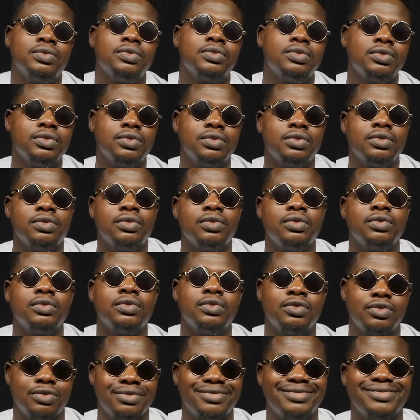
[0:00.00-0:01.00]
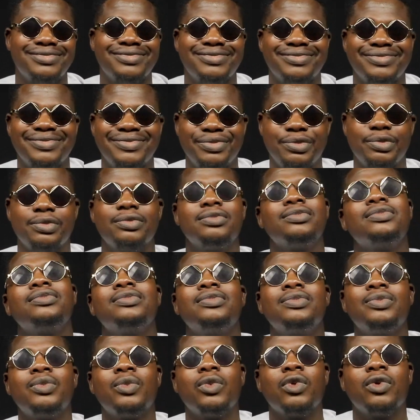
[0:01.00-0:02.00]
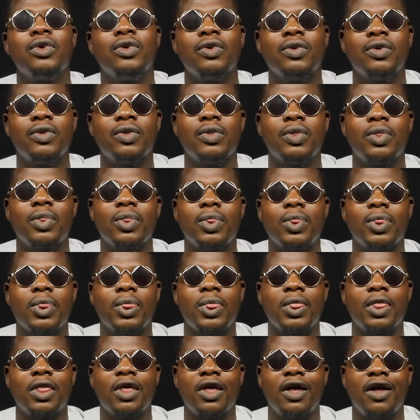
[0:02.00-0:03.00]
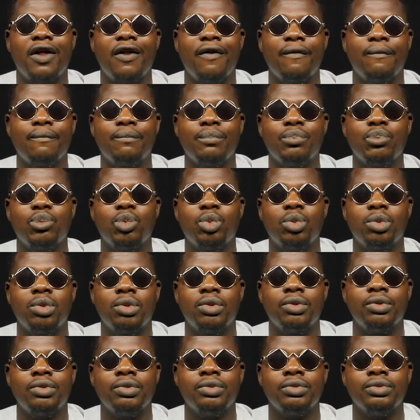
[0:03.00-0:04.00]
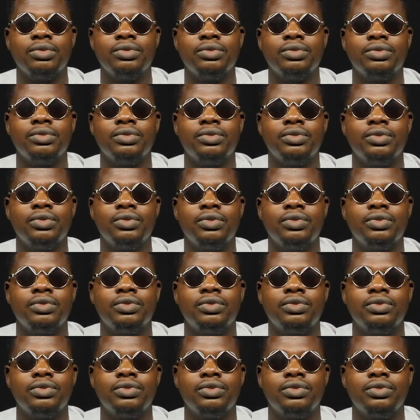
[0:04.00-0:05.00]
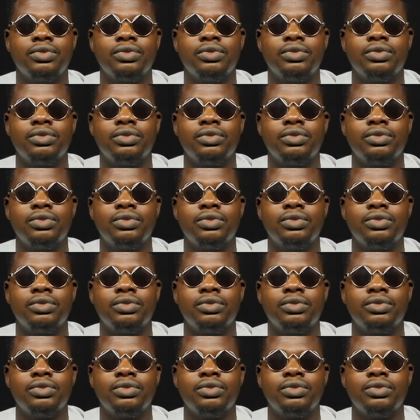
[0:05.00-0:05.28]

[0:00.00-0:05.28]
Would you volunteer to be tested for the coronavirus or one in your house?